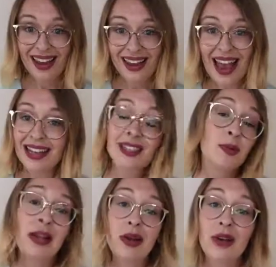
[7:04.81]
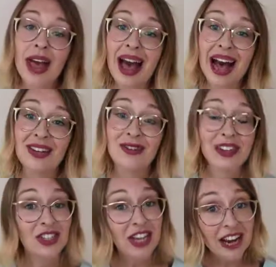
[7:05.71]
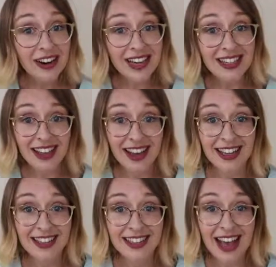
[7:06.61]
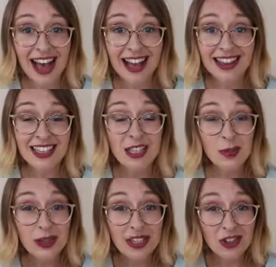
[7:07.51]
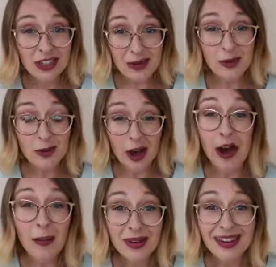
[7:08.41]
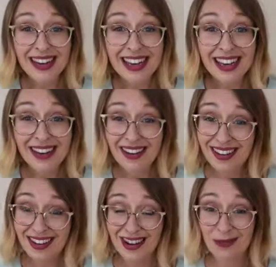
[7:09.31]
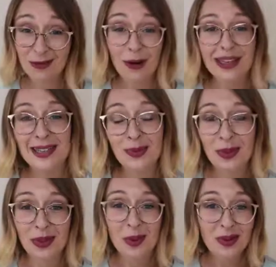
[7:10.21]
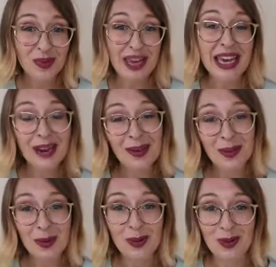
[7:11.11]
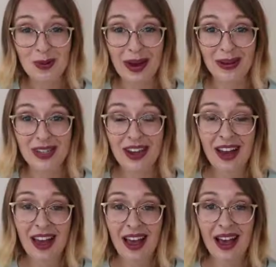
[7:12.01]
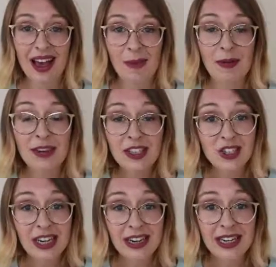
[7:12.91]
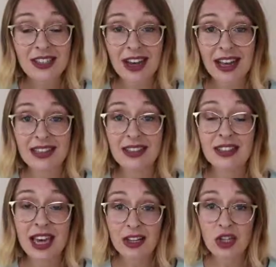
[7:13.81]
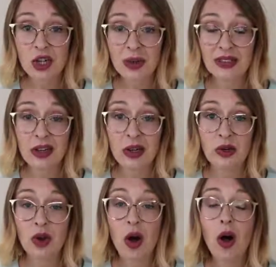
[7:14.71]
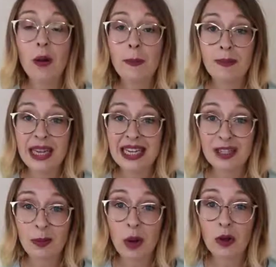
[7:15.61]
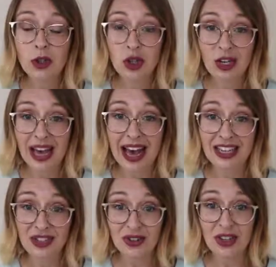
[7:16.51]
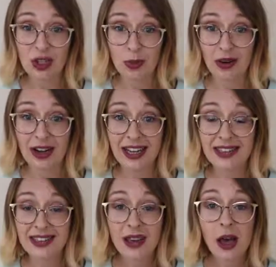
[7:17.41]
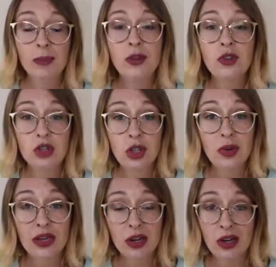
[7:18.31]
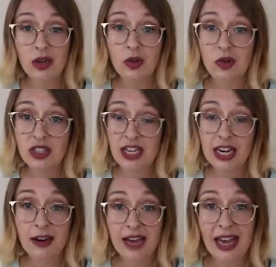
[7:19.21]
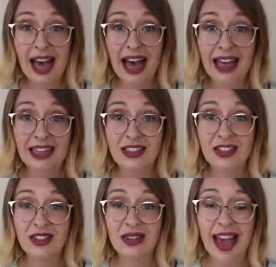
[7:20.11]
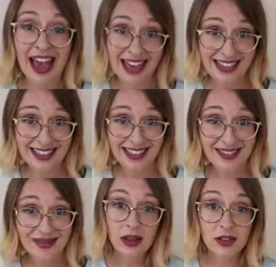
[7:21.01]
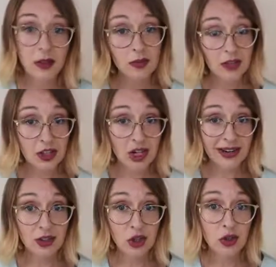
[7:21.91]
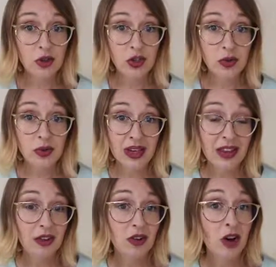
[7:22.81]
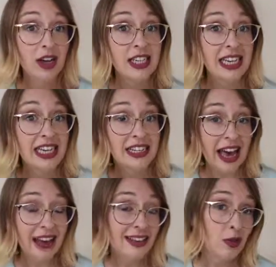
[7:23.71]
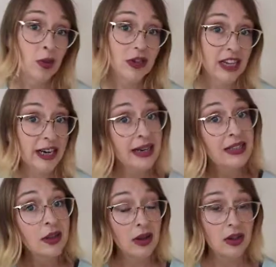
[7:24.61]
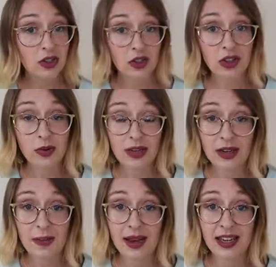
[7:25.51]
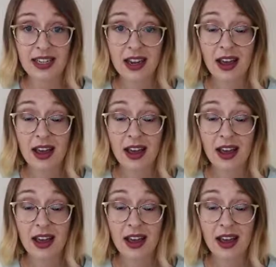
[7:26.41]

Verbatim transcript: Next, we look at vegetarian diets, and this is potentially the most commonly kind of voiced one, the one we hear the most about. Um, and vegetarian diets tend to exclude all meat, poultry, and fish products, but do include dairy and eggs. Some vegetarians choose to either not eat eggs or dairy, so I'll touch on those in a minute.